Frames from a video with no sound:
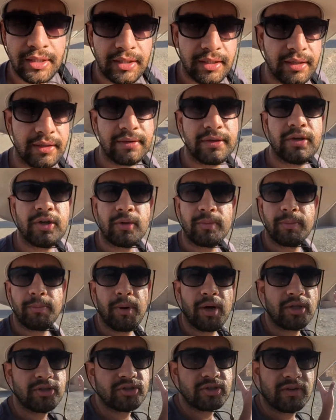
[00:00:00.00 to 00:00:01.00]
and there are a
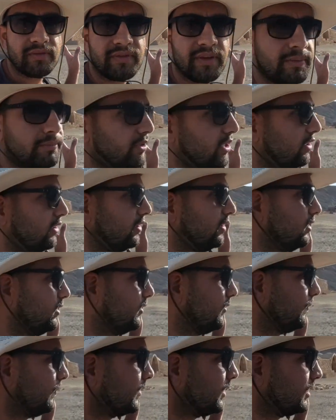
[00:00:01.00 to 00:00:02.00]
bunch of them there.
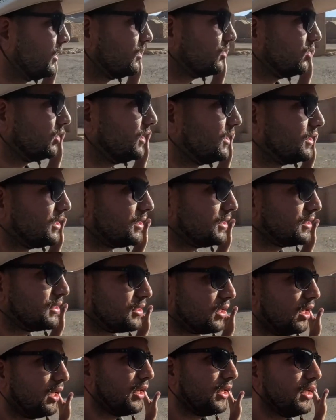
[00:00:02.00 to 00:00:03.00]
So this is
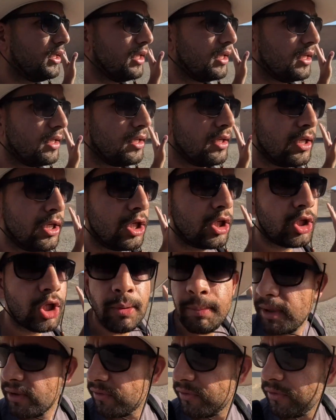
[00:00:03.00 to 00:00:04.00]
sign
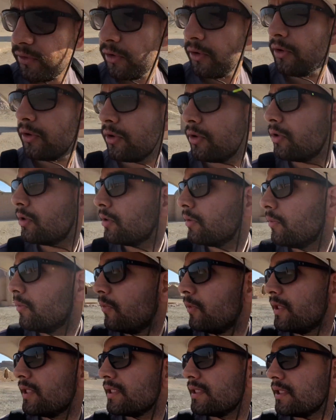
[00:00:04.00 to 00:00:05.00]
number 4.
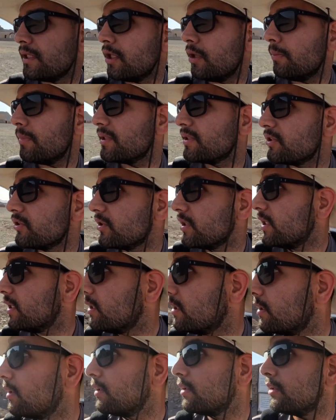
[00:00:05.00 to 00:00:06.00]
Where is the number 3?
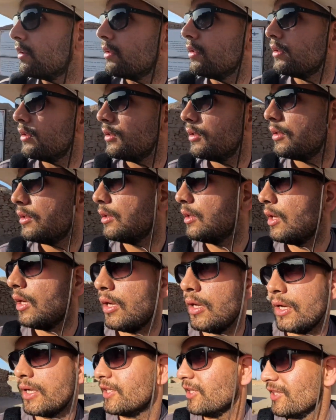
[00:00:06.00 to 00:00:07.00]

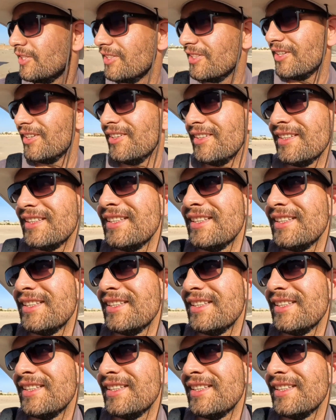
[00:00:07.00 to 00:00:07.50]
I don't know.